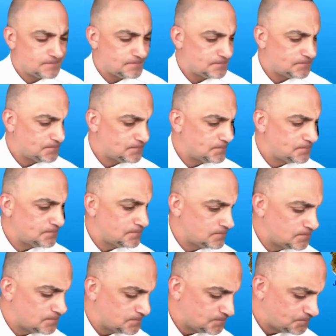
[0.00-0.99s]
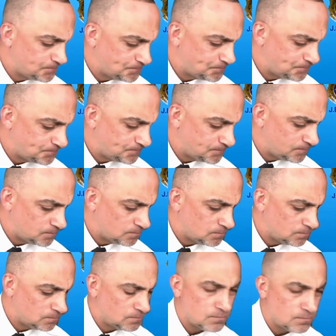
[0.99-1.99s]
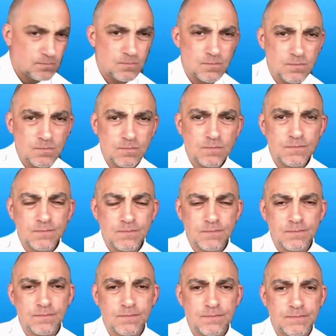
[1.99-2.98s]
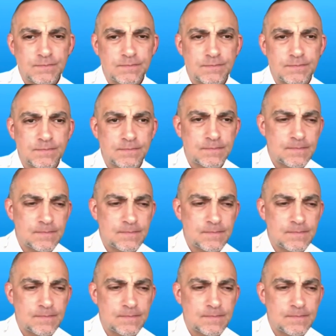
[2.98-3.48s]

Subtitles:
No one is speaking in this clip.